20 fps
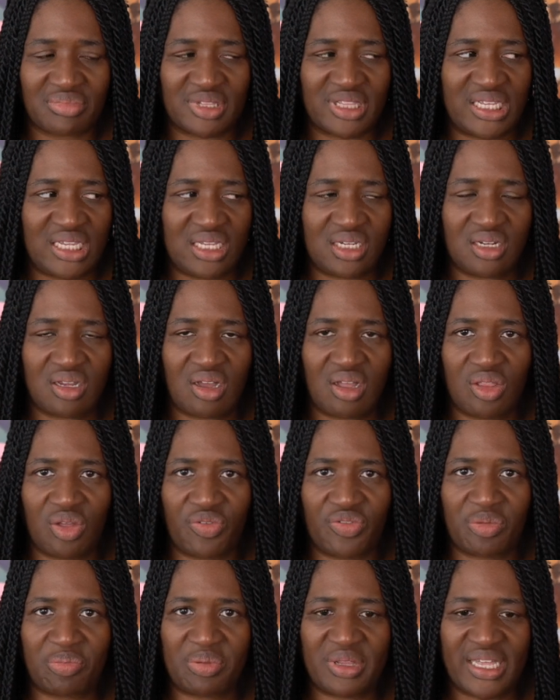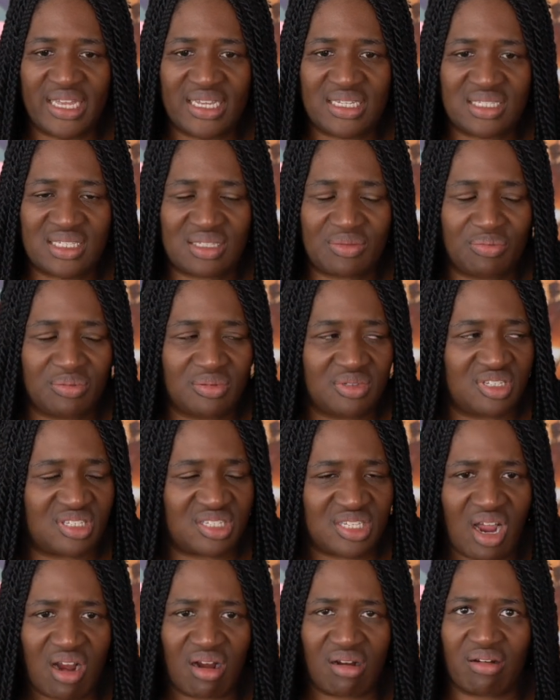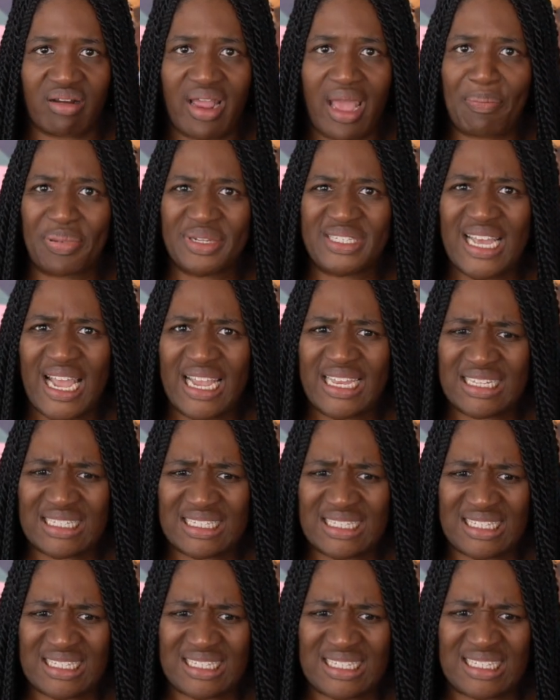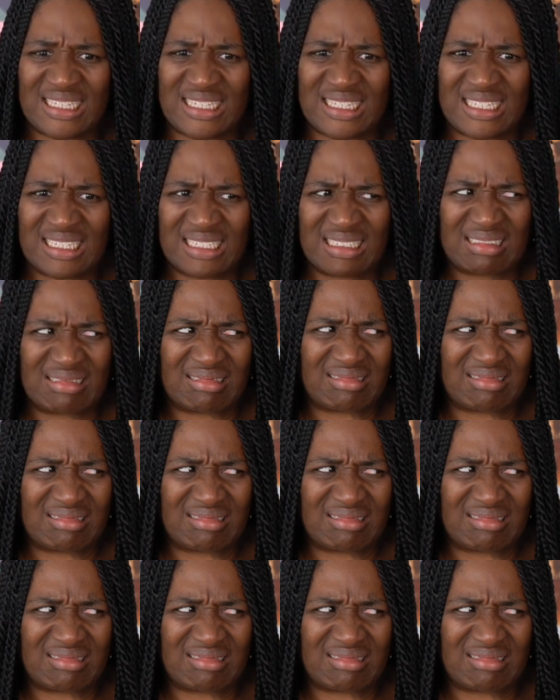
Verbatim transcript: bleeding all over the place. Sir, hepatitis.